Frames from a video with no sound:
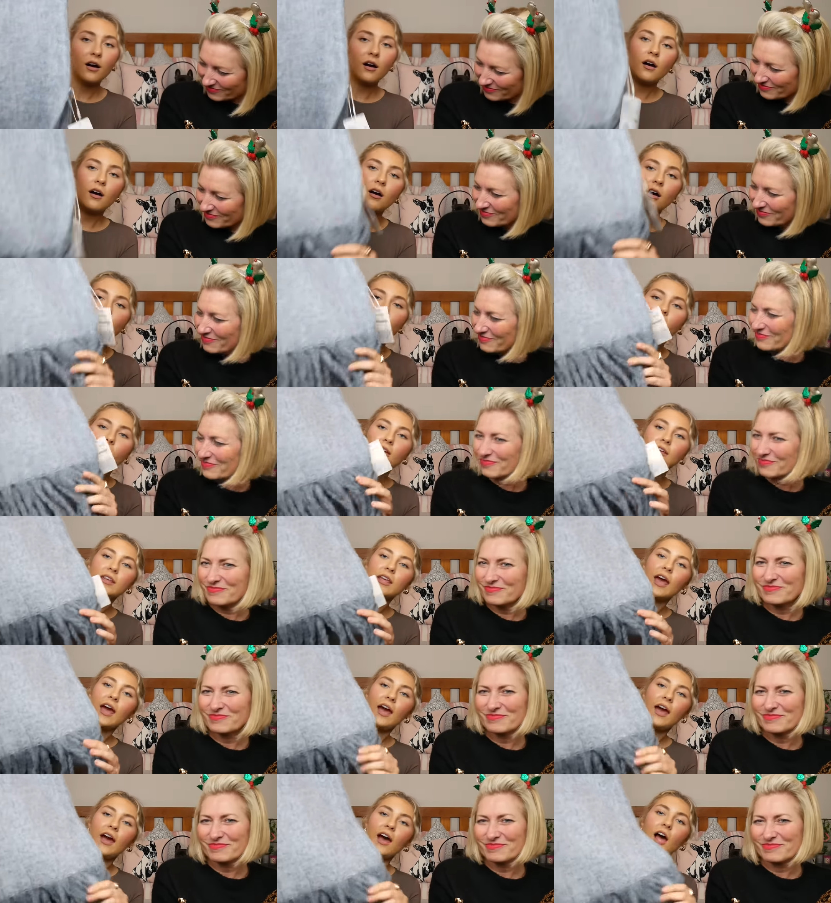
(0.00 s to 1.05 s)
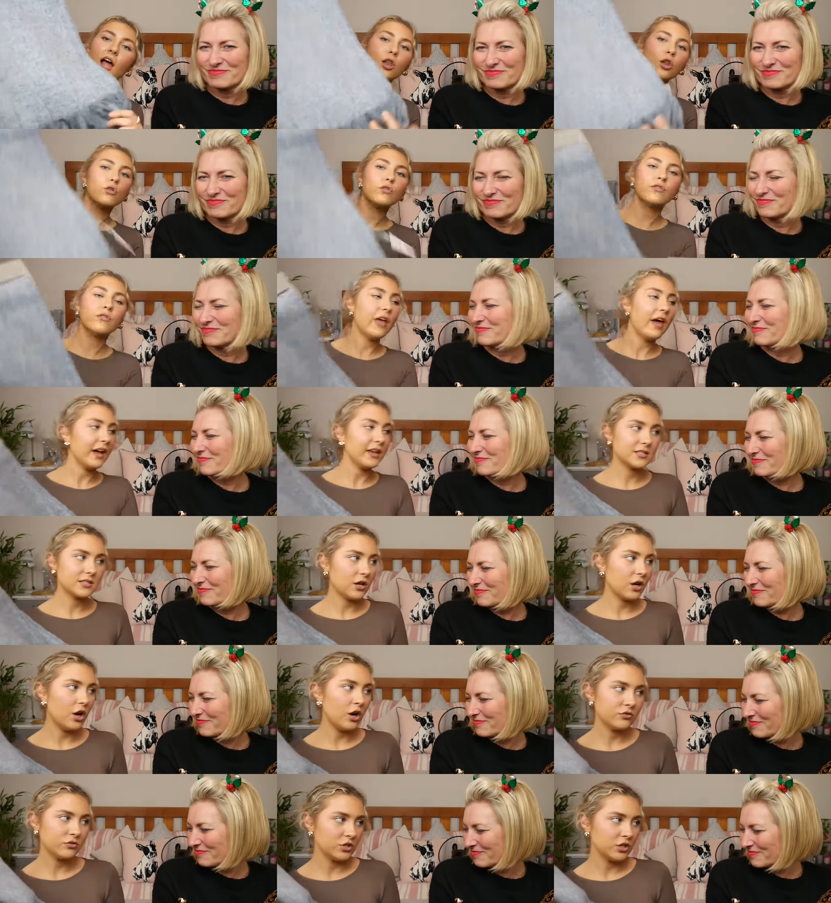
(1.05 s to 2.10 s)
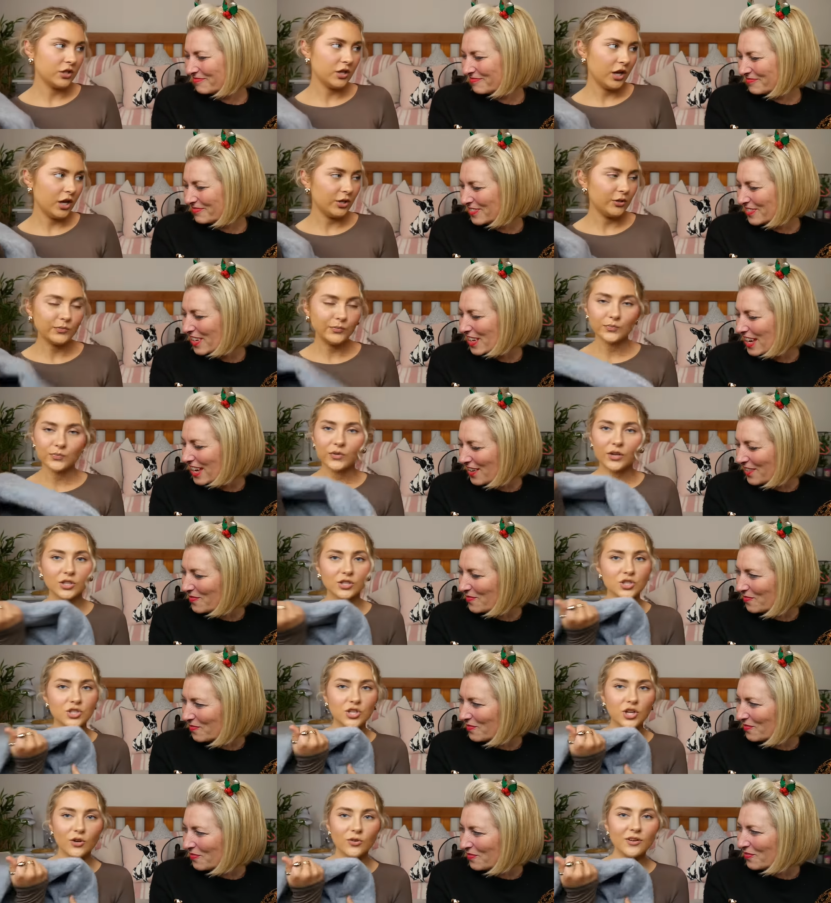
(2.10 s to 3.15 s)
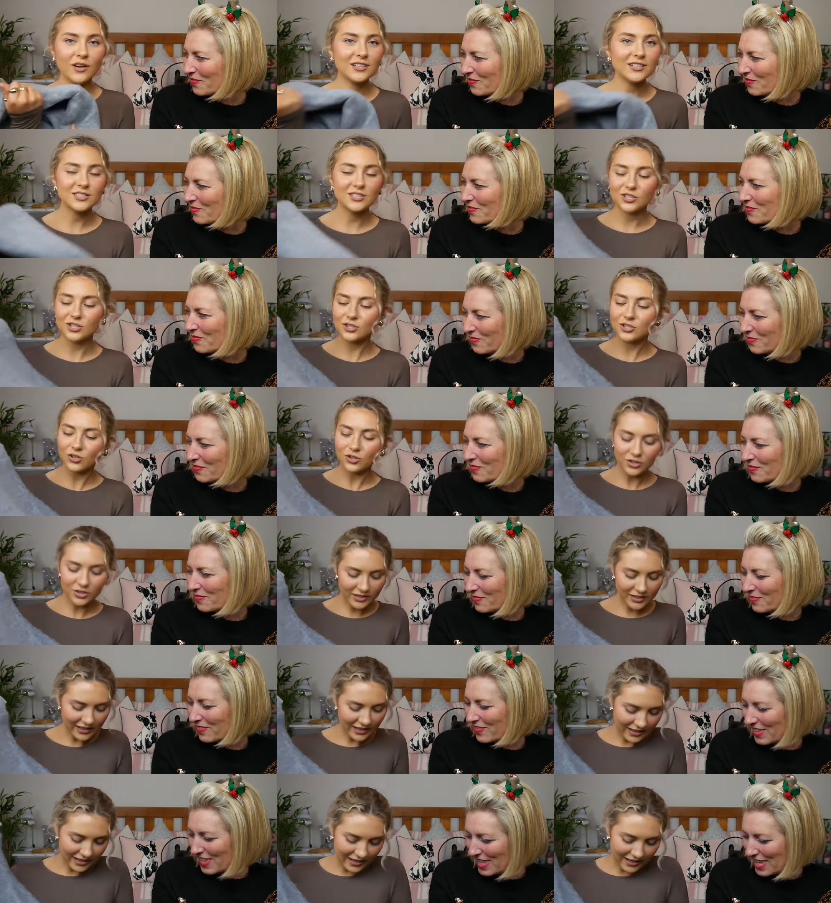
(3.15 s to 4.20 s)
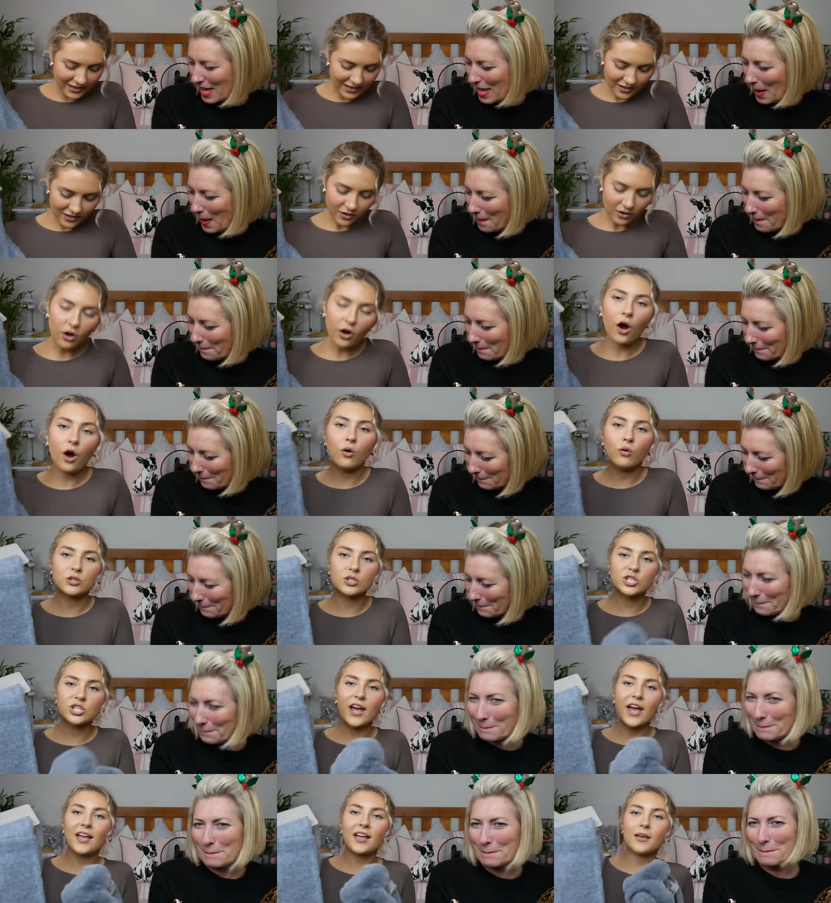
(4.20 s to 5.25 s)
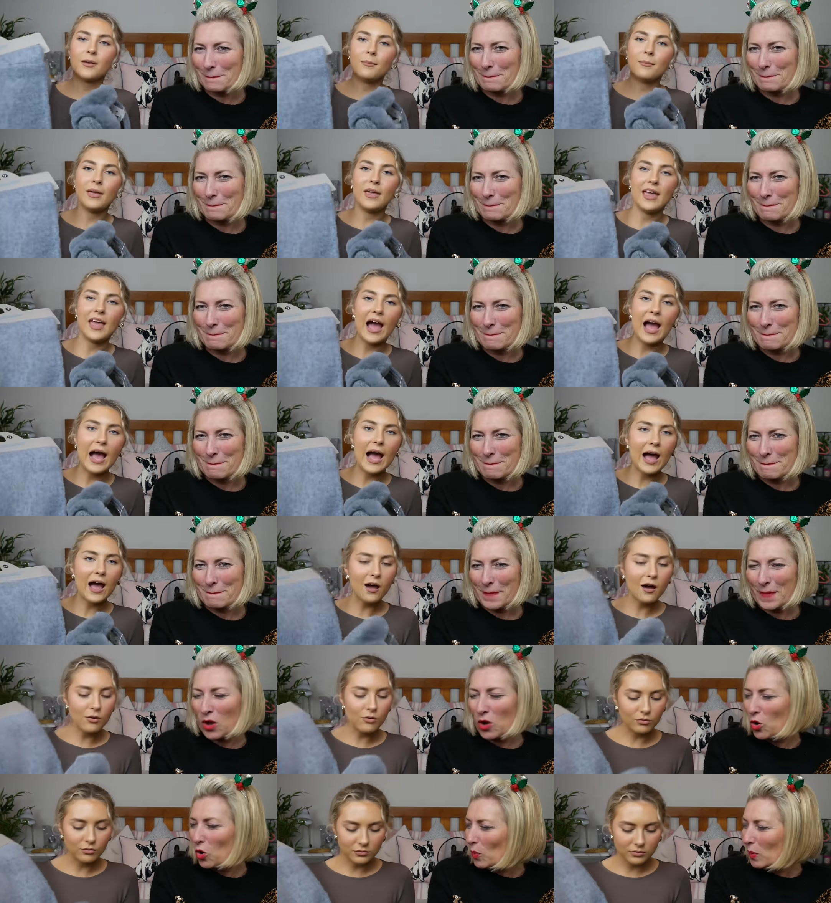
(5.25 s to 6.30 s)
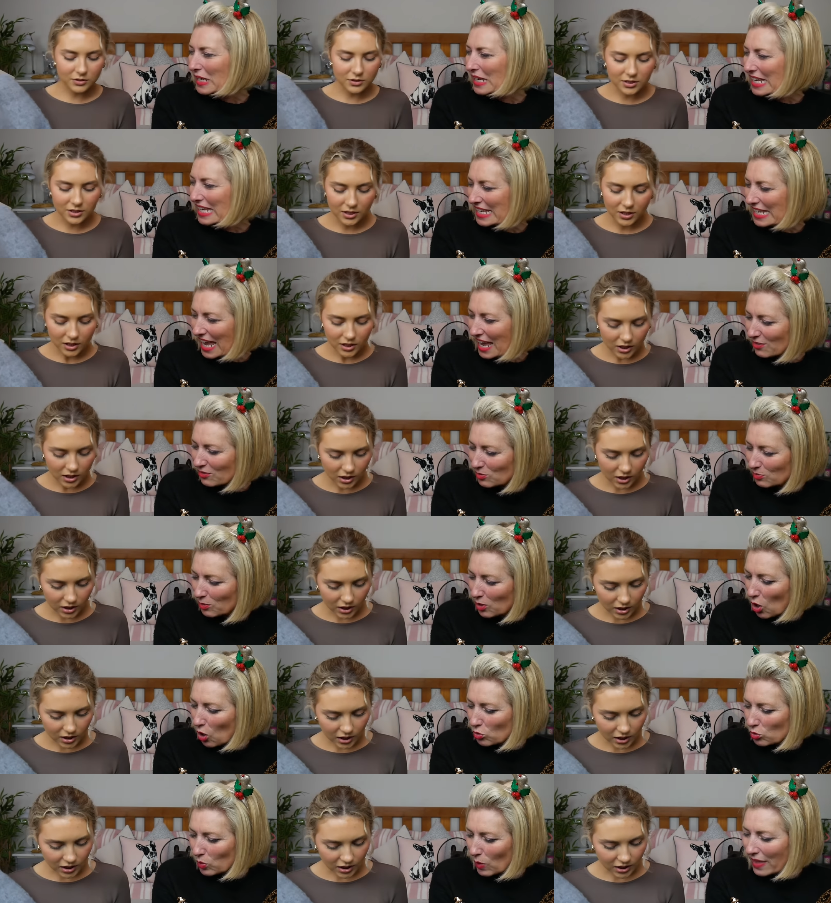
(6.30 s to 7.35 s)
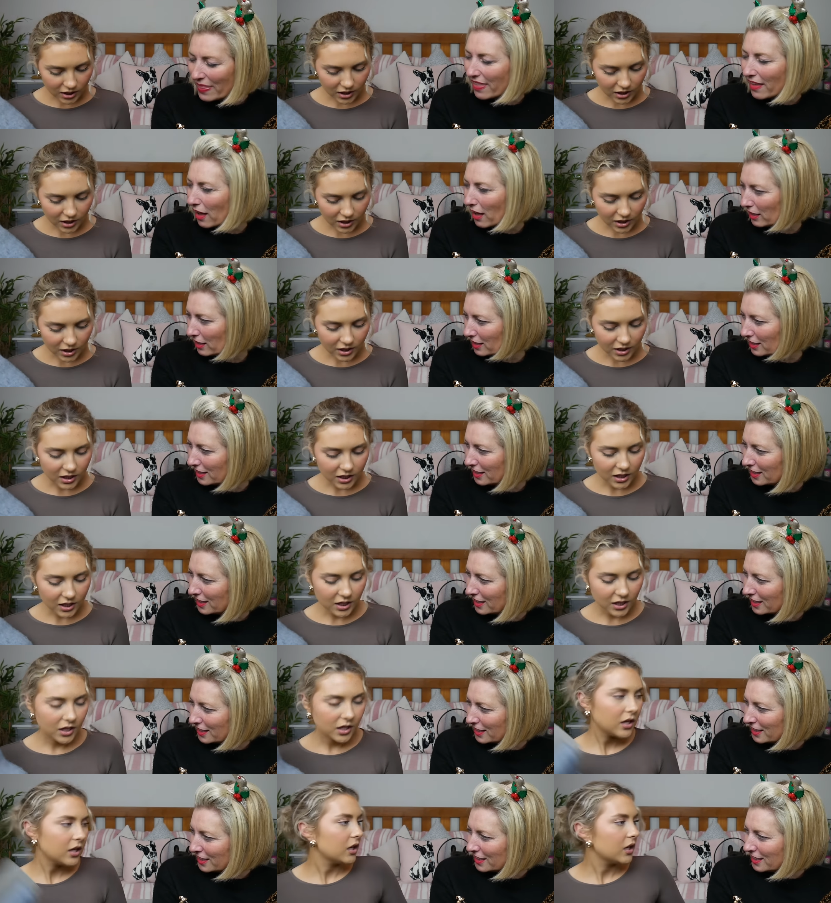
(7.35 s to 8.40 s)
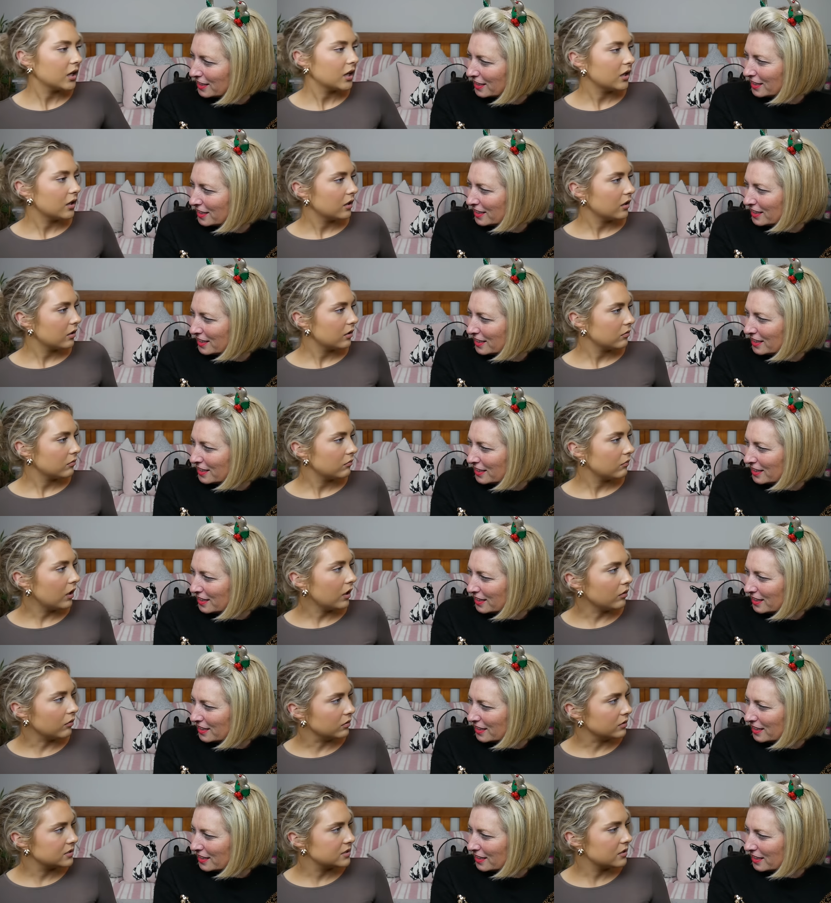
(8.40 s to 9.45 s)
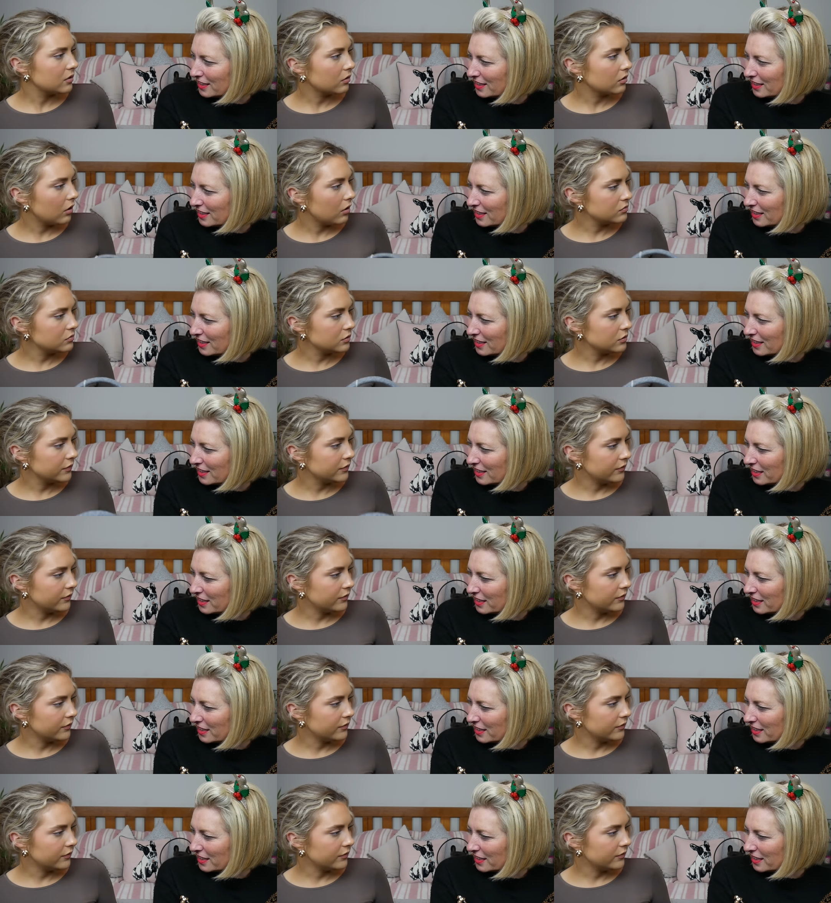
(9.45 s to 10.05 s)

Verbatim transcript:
Speaker 1: Oh, yeah. I love their scarves, you know. Yeah. So nice and chunky.
Speaker 2: Yeah. Oh, check me out. All we need now is some cold weather.
Speaker 1: Oh, is it not cold enough